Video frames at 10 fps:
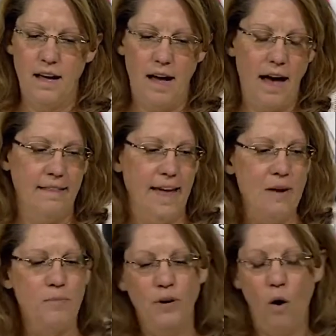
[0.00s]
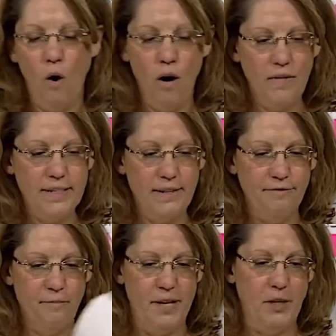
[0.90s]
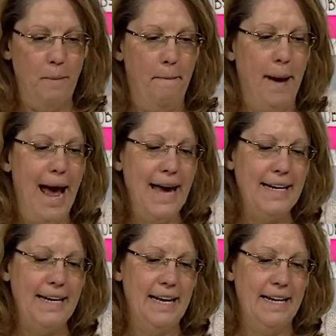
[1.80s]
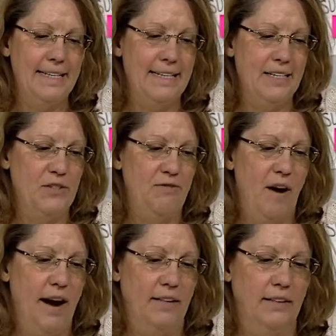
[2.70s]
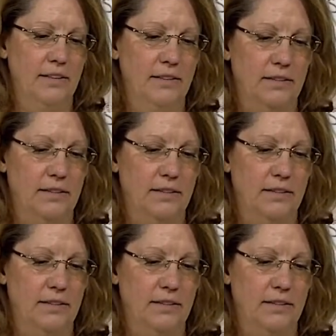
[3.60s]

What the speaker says: I then put all this information back into this file,